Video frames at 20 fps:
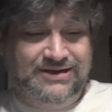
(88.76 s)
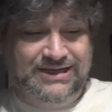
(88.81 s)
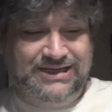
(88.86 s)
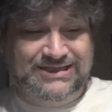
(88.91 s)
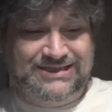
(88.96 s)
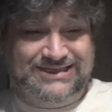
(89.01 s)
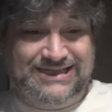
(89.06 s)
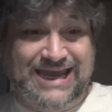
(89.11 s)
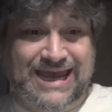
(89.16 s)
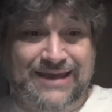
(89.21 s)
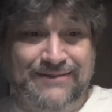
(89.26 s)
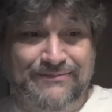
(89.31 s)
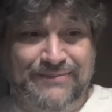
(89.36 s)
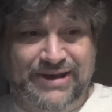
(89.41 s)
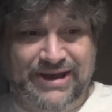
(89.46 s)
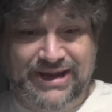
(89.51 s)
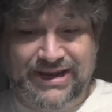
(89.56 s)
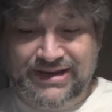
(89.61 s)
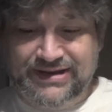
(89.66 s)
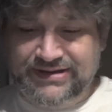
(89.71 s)
get stabbed
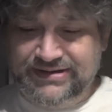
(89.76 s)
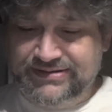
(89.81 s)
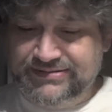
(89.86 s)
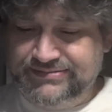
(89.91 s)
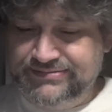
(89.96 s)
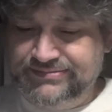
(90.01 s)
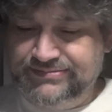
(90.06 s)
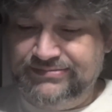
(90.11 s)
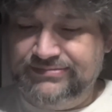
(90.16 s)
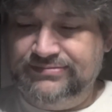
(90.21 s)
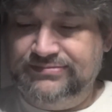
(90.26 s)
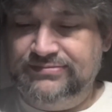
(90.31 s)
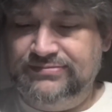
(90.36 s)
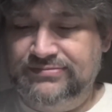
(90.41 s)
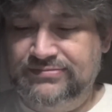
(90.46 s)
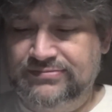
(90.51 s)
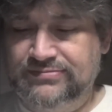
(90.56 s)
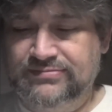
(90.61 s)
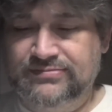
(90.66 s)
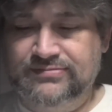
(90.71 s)
by it.
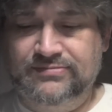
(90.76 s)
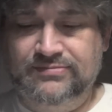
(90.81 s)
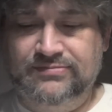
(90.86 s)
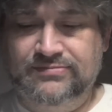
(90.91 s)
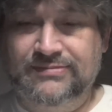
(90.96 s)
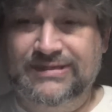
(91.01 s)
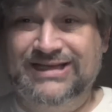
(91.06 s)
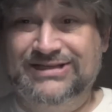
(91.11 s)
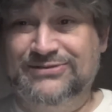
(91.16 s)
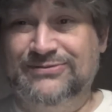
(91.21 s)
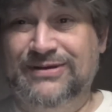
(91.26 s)
That's